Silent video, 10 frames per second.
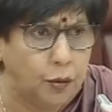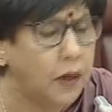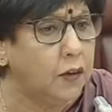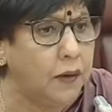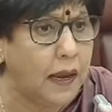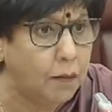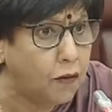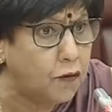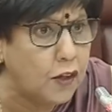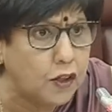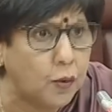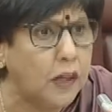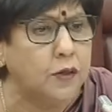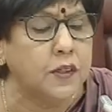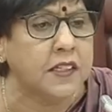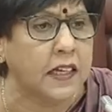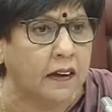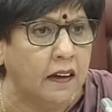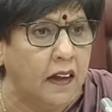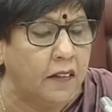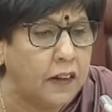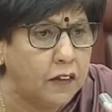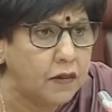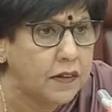But we do agree, I'm the first one to say,